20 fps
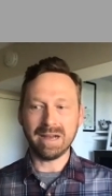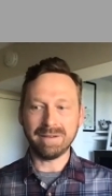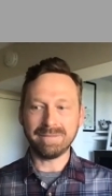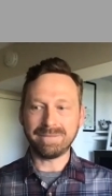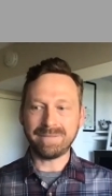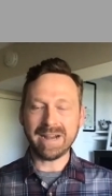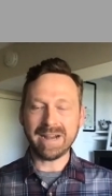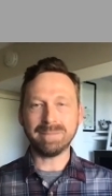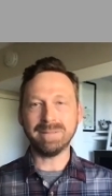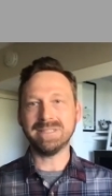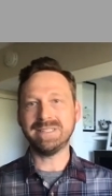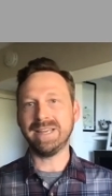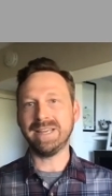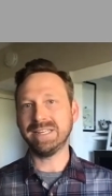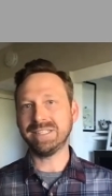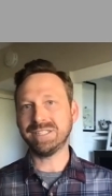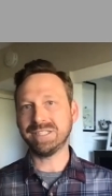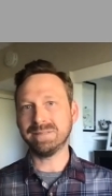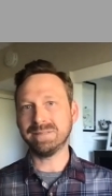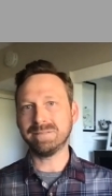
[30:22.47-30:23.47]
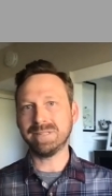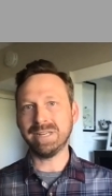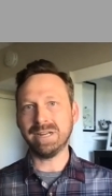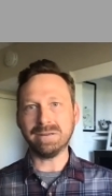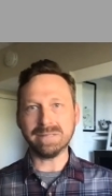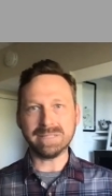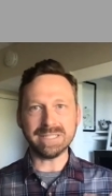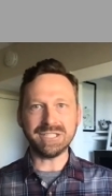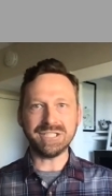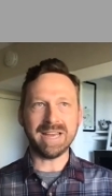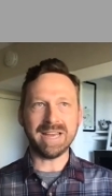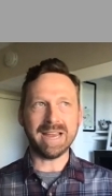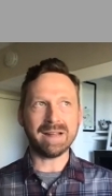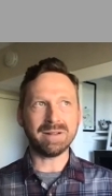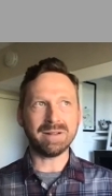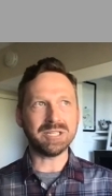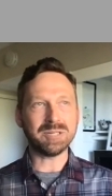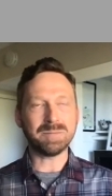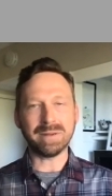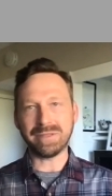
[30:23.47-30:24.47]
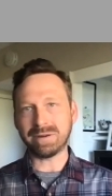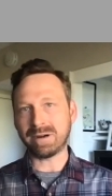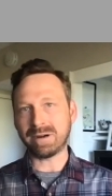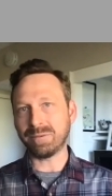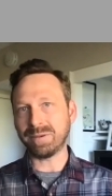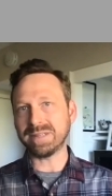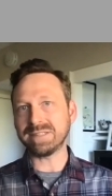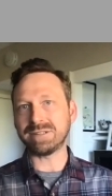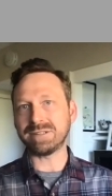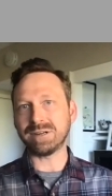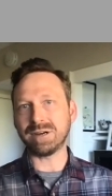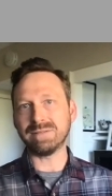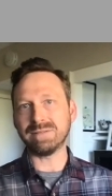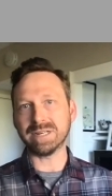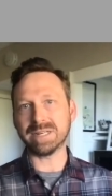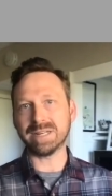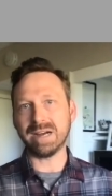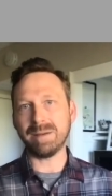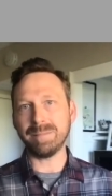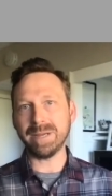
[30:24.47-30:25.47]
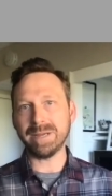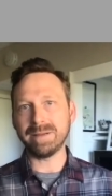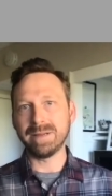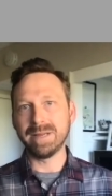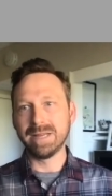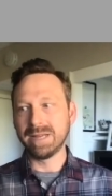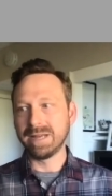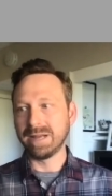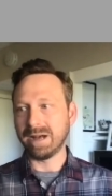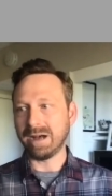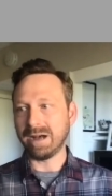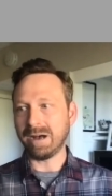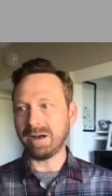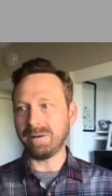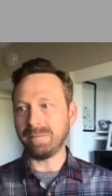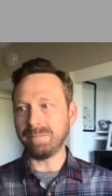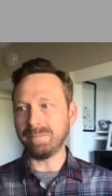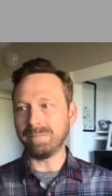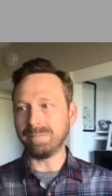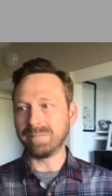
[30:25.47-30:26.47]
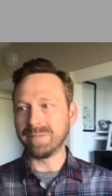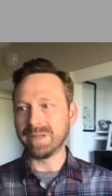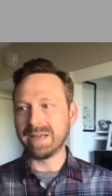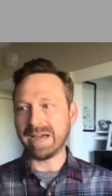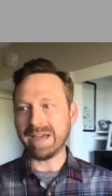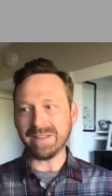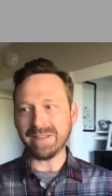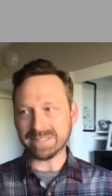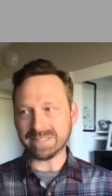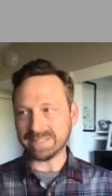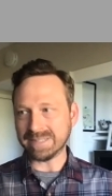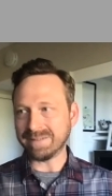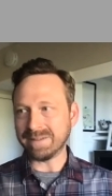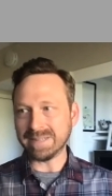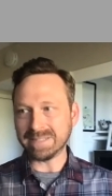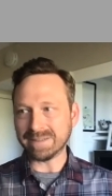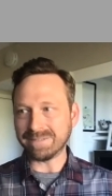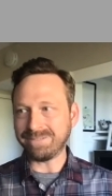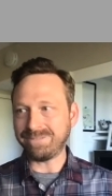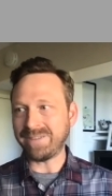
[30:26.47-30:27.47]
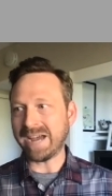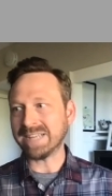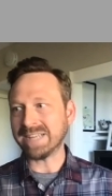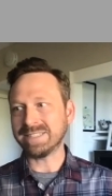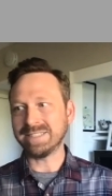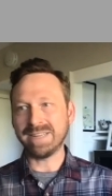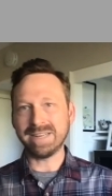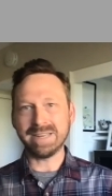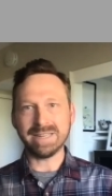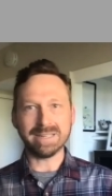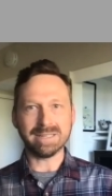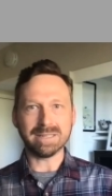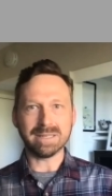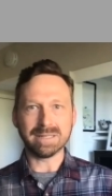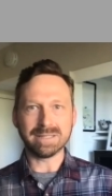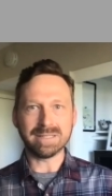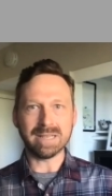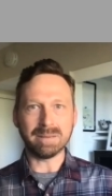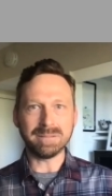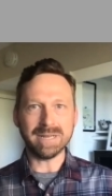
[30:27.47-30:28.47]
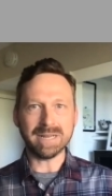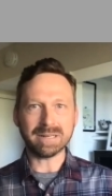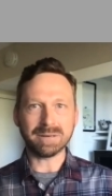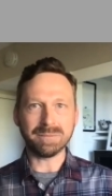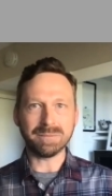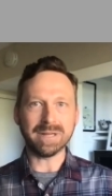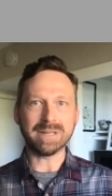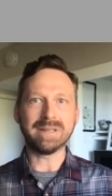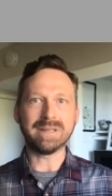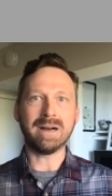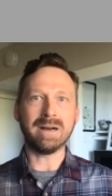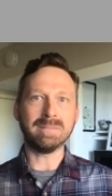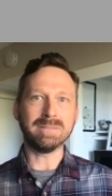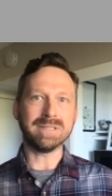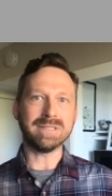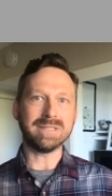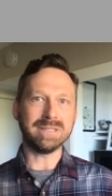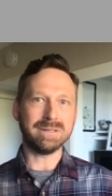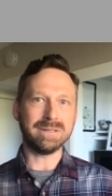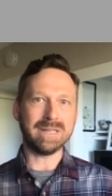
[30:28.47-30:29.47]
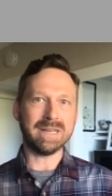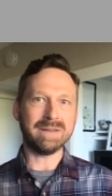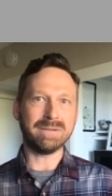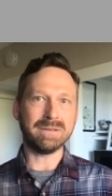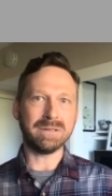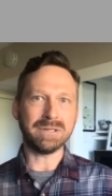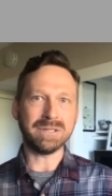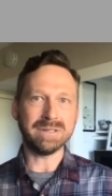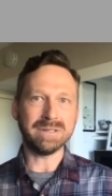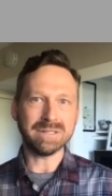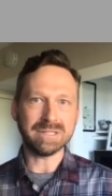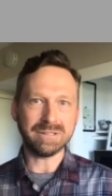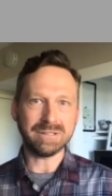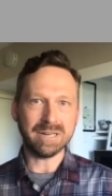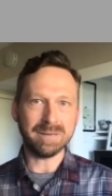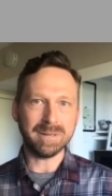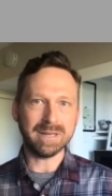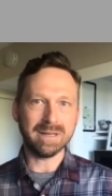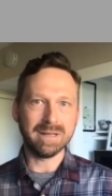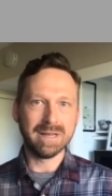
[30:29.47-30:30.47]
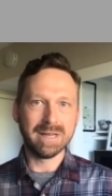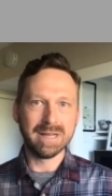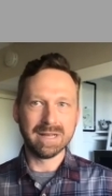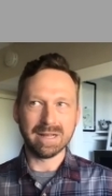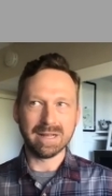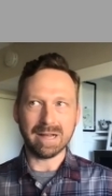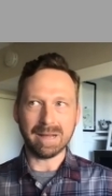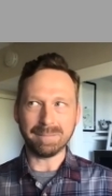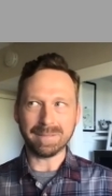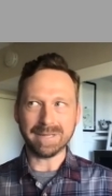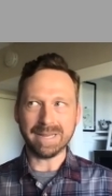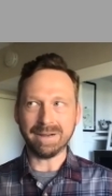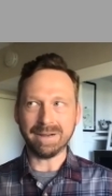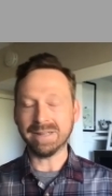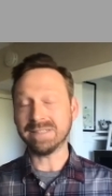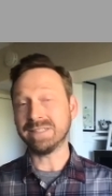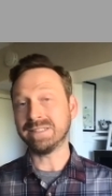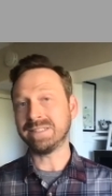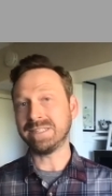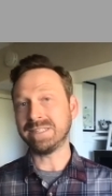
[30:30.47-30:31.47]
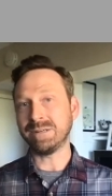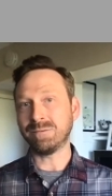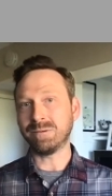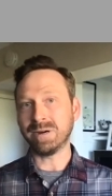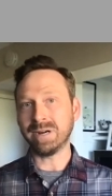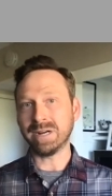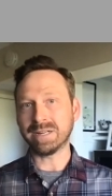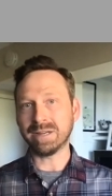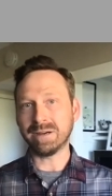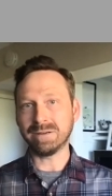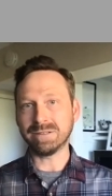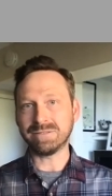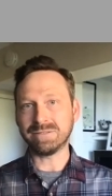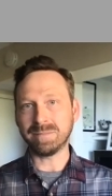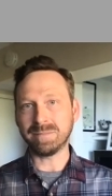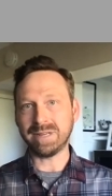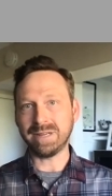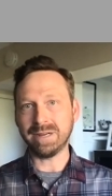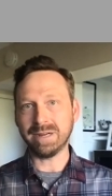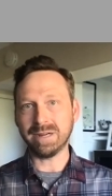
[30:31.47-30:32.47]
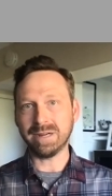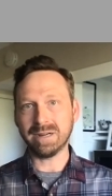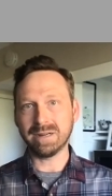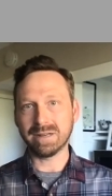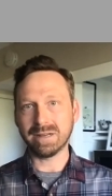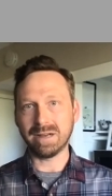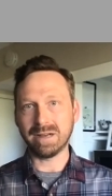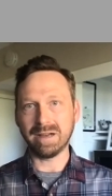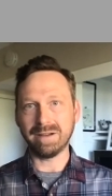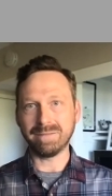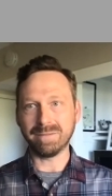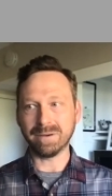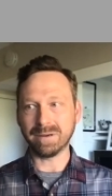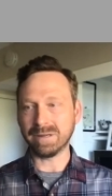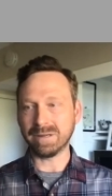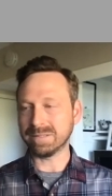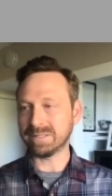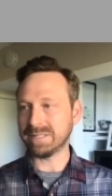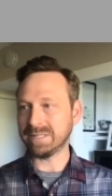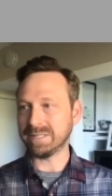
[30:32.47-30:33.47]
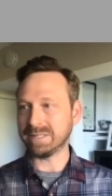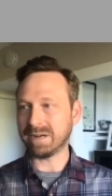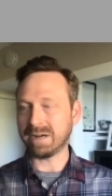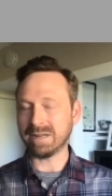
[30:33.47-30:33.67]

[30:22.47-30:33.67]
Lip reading: Fragmentation, it's a challenge, but there are ways to overcome it. I think it's a fascinating subject when it comes to the evolution of streaming. I'm curious to see where it goes from here. If we're going to see